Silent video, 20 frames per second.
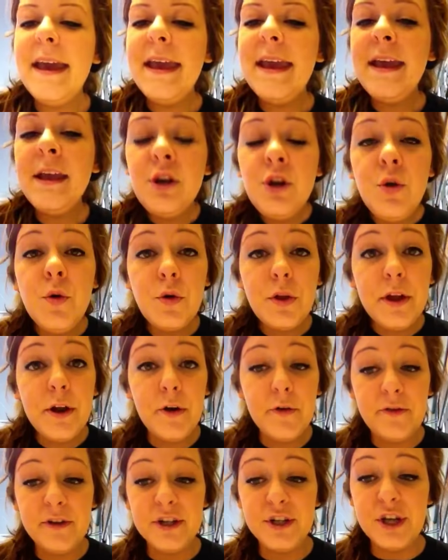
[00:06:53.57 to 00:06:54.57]
in
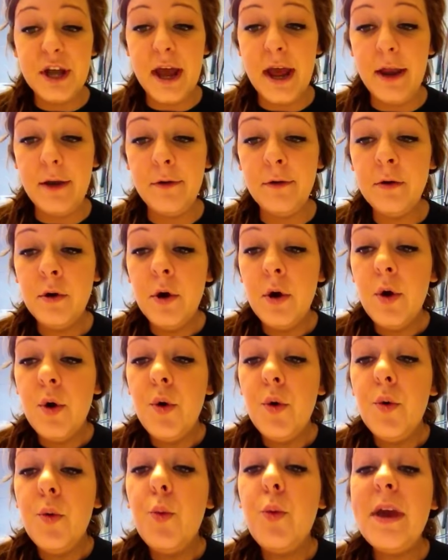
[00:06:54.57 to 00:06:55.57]
nuclear fission,
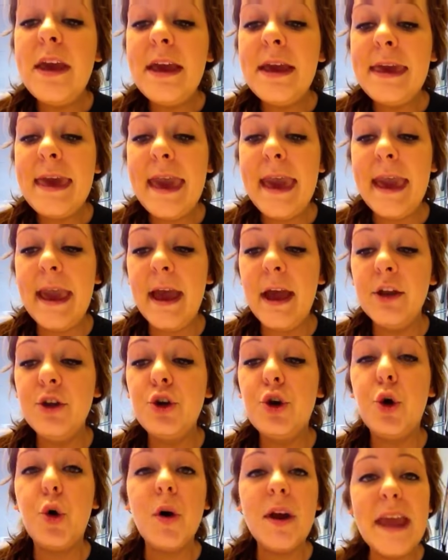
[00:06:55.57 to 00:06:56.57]
we
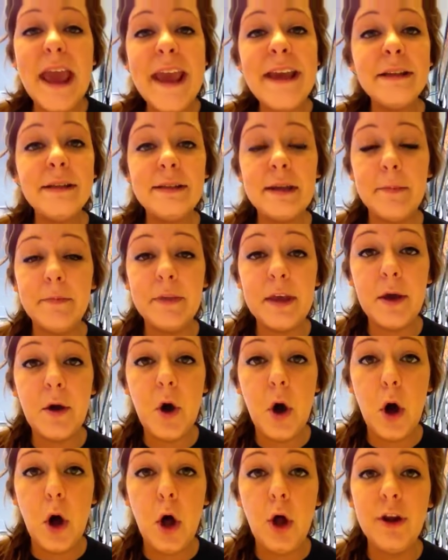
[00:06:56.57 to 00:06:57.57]
can create something
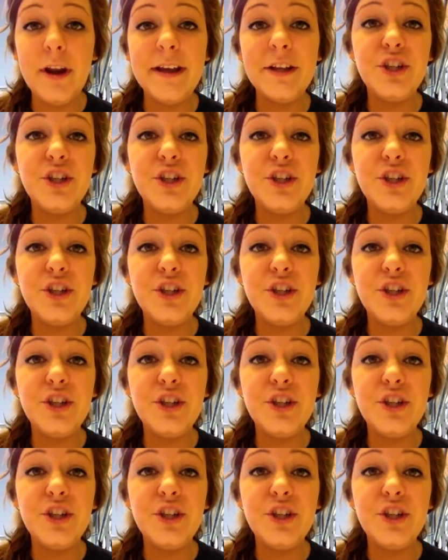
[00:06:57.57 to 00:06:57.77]
called